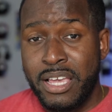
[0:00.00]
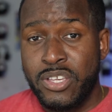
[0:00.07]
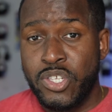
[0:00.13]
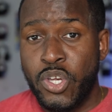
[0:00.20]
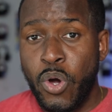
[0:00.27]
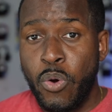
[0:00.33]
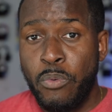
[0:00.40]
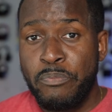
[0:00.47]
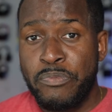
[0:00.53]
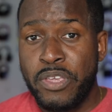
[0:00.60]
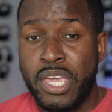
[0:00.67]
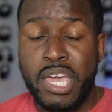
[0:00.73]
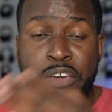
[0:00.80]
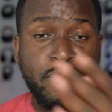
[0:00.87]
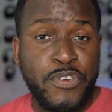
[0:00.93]
So
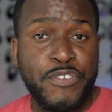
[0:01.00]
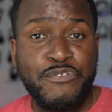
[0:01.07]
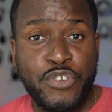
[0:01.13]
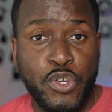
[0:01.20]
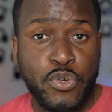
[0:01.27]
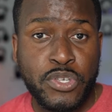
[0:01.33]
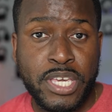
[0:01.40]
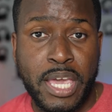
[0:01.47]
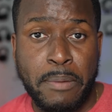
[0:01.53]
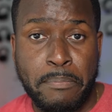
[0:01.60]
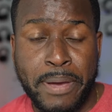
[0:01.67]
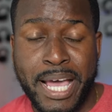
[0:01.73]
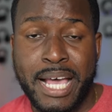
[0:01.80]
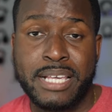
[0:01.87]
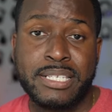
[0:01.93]
if you've used Game
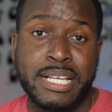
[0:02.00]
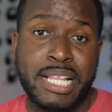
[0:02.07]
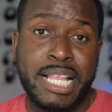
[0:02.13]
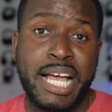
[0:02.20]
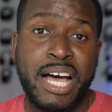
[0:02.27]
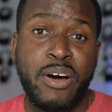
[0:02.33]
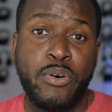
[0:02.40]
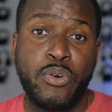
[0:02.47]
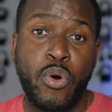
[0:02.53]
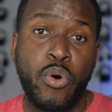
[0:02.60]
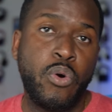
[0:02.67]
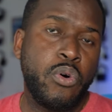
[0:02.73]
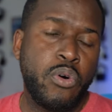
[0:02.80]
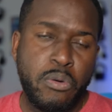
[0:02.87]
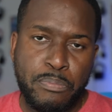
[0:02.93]
Pass Cloud
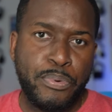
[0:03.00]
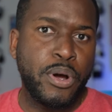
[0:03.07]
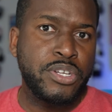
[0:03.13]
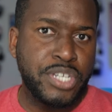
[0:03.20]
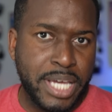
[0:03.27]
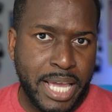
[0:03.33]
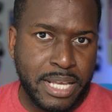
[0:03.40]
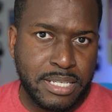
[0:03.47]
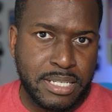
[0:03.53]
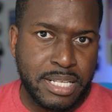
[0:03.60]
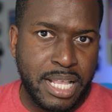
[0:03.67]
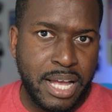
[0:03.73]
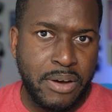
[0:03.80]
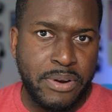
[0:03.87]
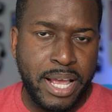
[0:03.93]
or Project
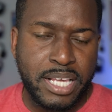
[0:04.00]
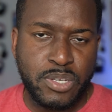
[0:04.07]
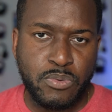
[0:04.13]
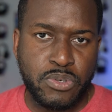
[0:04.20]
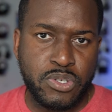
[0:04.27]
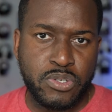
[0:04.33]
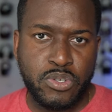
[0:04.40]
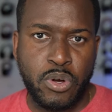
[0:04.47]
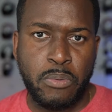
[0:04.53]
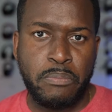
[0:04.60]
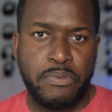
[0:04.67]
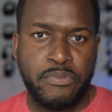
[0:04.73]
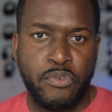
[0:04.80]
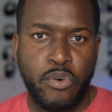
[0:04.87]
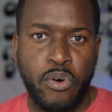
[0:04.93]
xCloud, as it was known
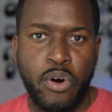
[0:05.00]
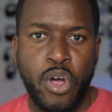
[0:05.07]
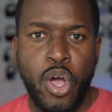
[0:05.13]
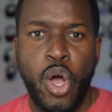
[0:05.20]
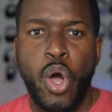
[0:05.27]
before,